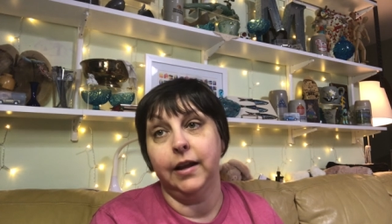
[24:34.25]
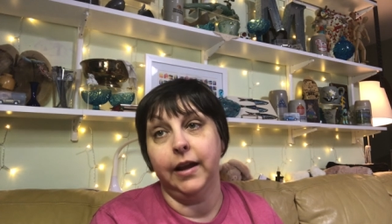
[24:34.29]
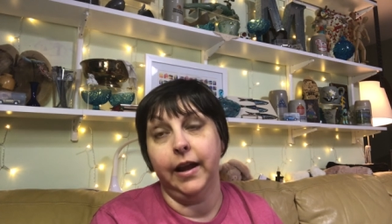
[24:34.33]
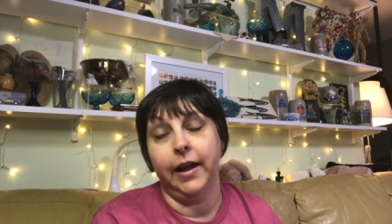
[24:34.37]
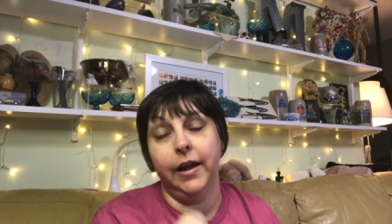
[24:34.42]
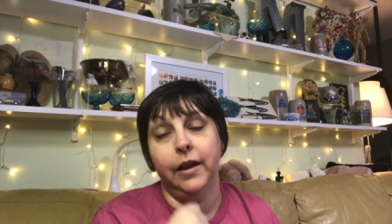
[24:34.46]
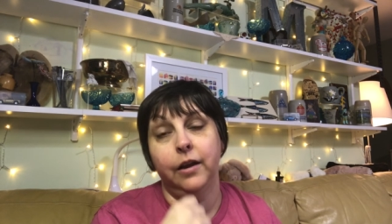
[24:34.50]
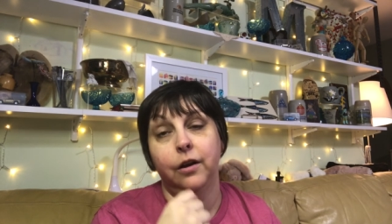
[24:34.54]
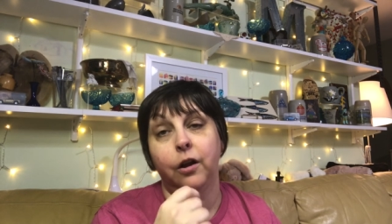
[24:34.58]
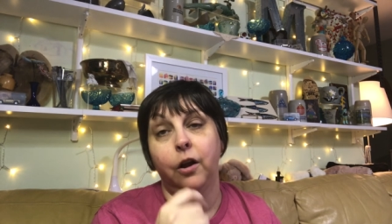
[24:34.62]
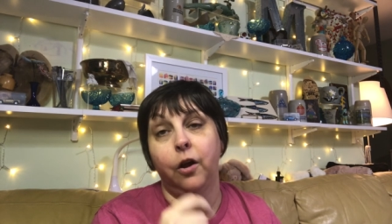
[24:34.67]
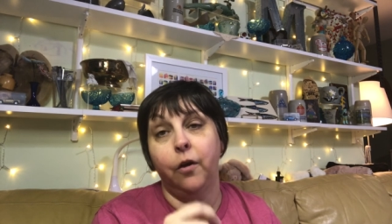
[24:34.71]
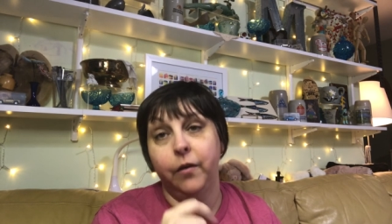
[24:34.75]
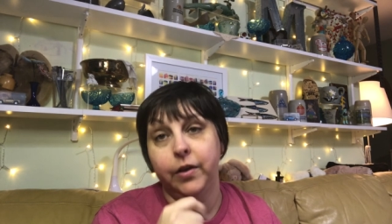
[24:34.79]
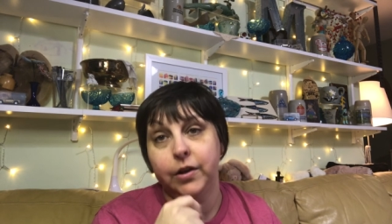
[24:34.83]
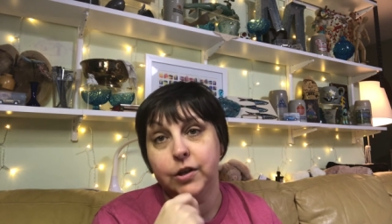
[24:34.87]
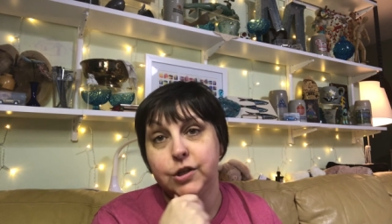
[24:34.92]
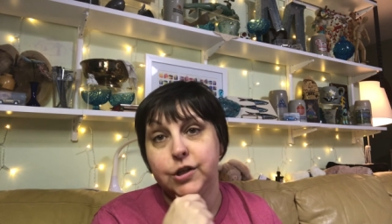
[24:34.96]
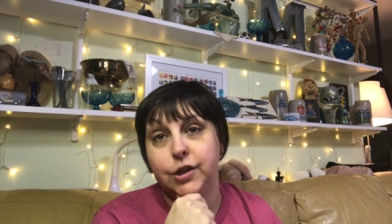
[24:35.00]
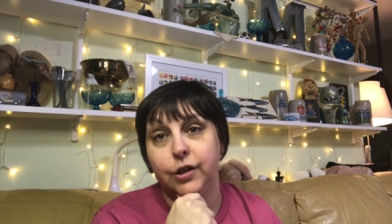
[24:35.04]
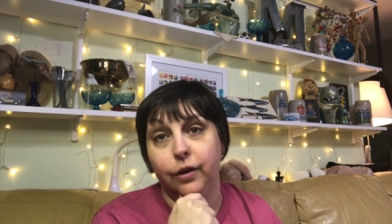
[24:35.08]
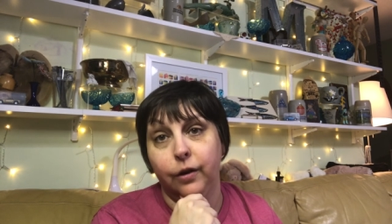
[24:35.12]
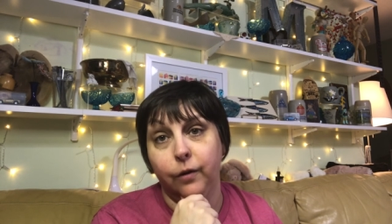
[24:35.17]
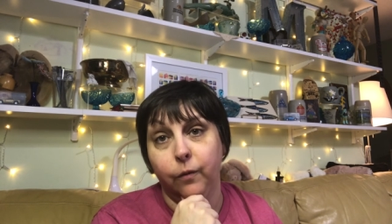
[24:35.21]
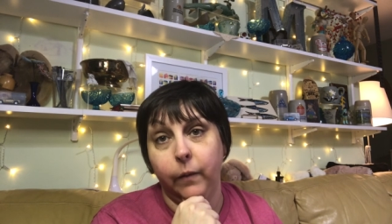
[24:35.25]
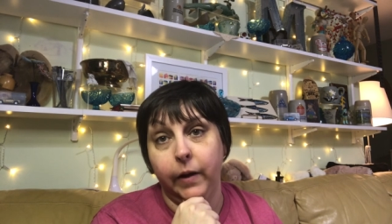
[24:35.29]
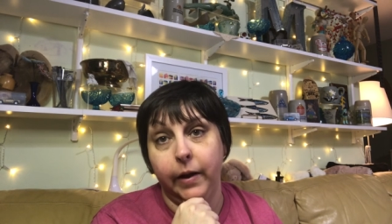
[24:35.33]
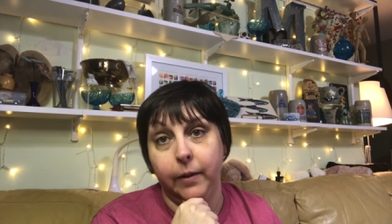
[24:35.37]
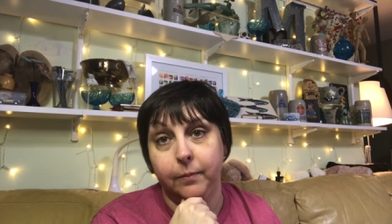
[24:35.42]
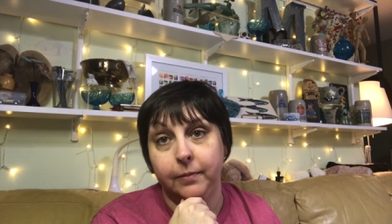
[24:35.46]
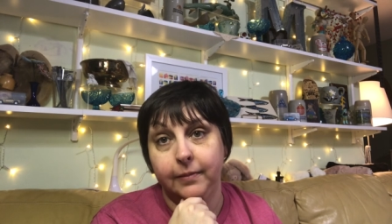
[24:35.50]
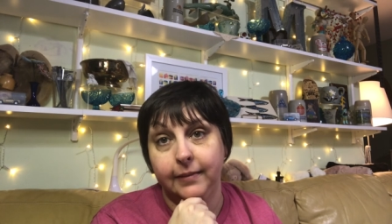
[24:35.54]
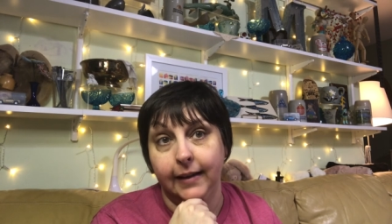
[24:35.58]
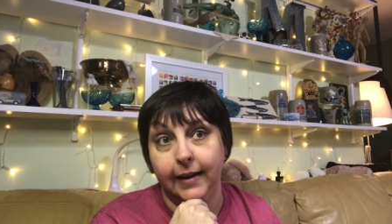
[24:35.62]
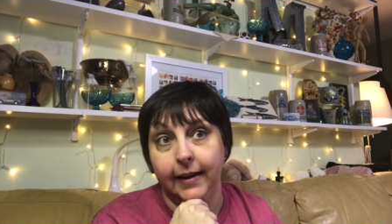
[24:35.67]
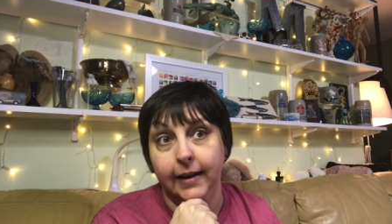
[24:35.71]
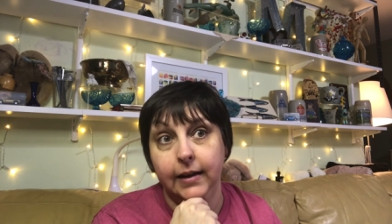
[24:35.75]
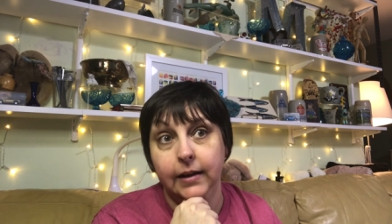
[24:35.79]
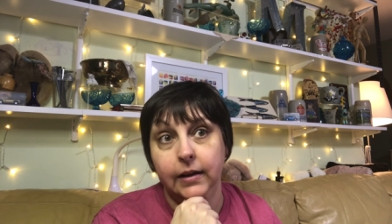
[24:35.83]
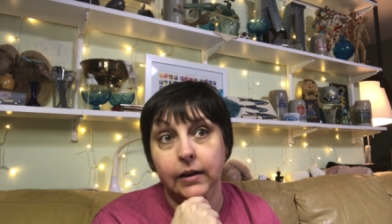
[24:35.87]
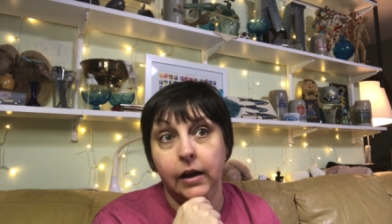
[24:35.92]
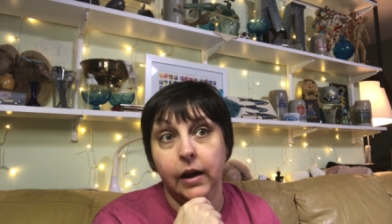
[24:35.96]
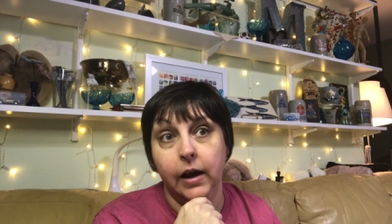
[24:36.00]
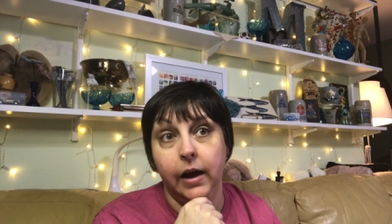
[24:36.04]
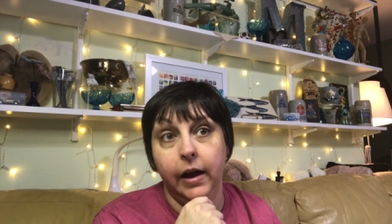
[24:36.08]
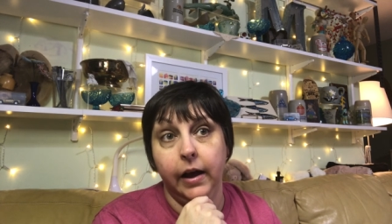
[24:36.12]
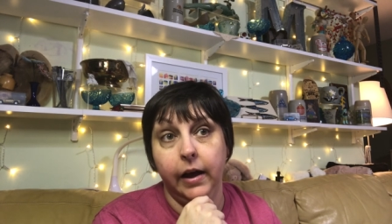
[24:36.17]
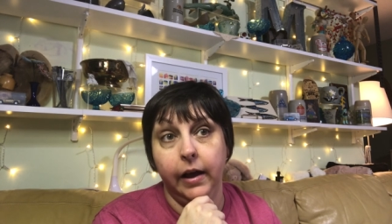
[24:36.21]
and going to their website,
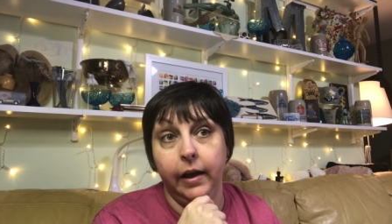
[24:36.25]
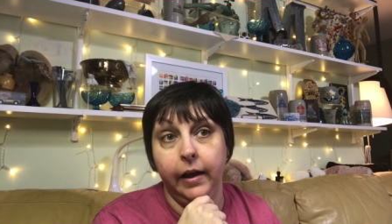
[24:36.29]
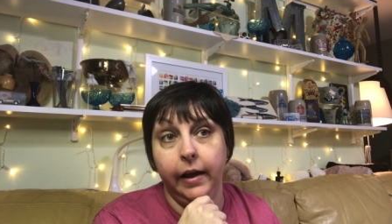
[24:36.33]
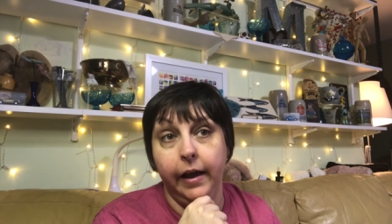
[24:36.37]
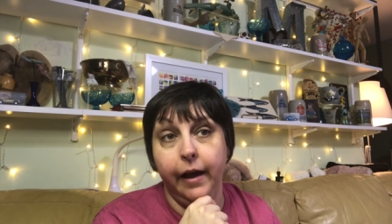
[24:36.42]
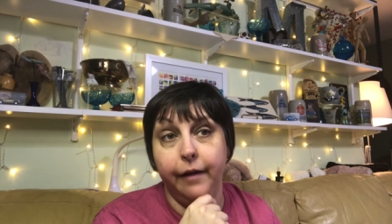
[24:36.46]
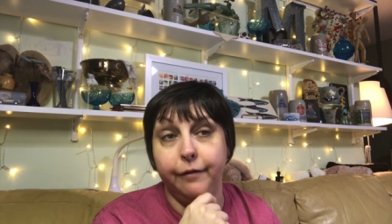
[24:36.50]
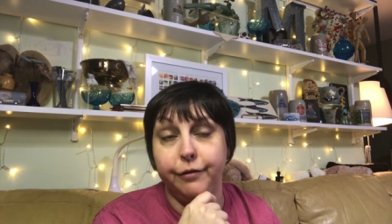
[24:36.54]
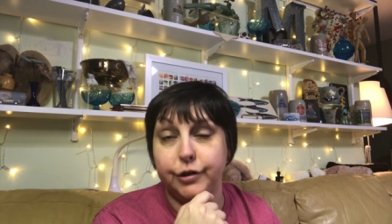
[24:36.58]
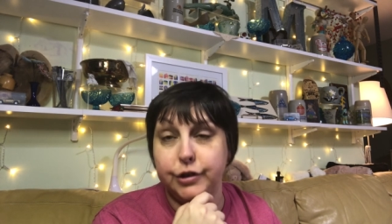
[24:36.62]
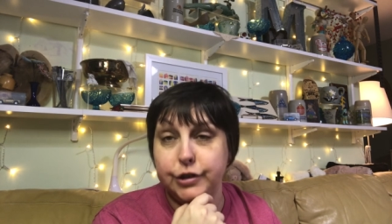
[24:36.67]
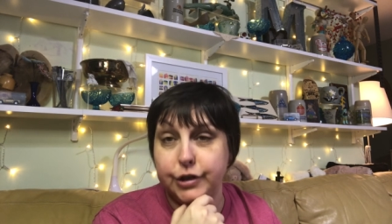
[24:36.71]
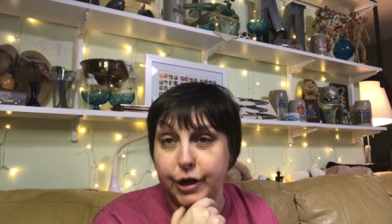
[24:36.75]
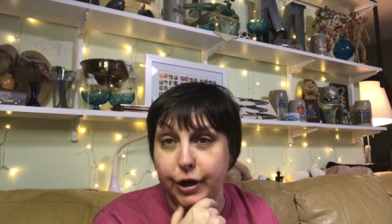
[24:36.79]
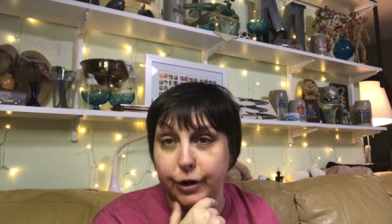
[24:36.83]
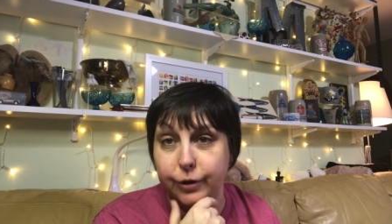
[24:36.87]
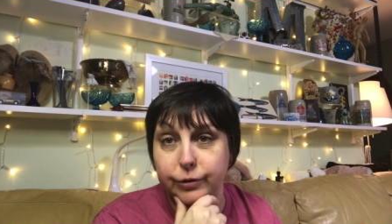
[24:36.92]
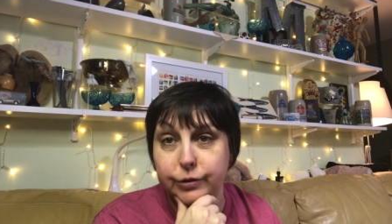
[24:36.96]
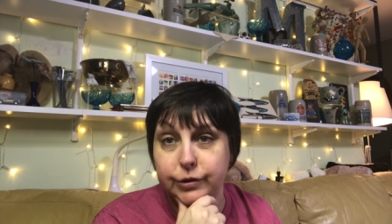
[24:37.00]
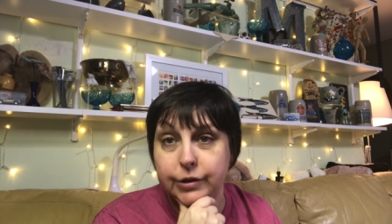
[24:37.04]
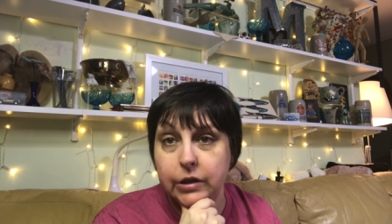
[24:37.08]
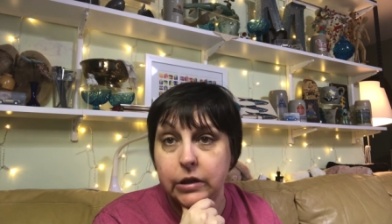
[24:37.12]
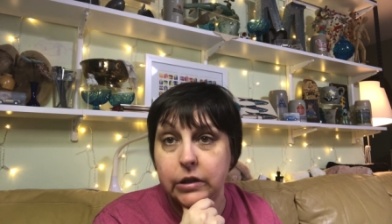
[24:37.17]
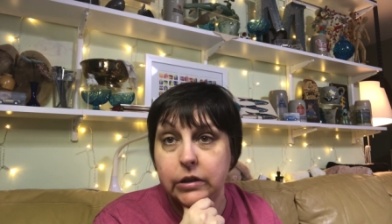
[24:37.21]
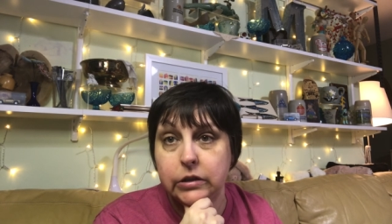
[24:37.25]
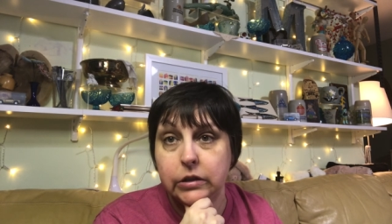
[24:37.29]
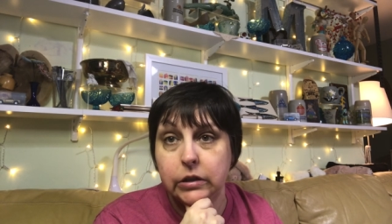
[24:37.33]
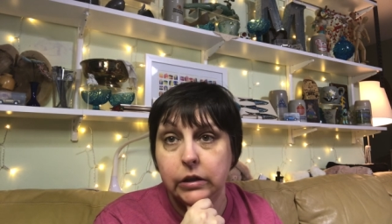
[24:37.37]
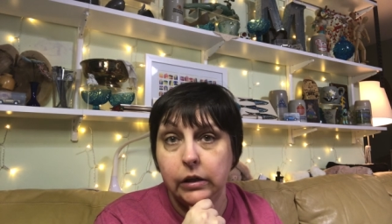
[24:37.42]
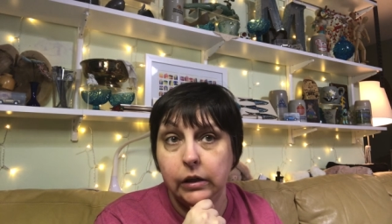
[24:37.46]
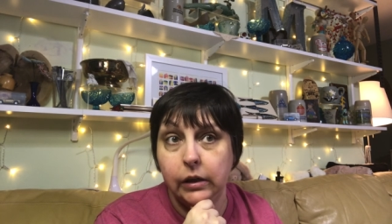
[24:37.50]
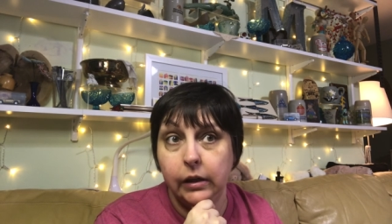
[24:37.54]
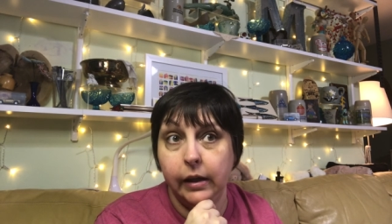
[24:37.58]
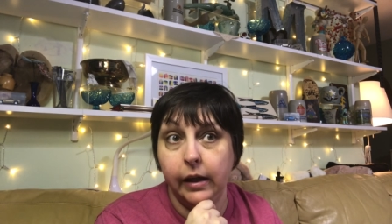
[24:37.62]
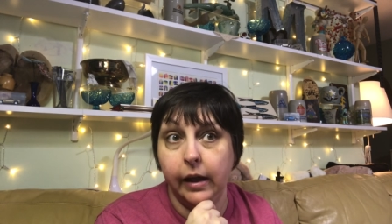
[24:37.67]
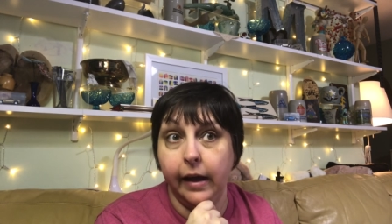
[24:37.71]
uh, evertote.ca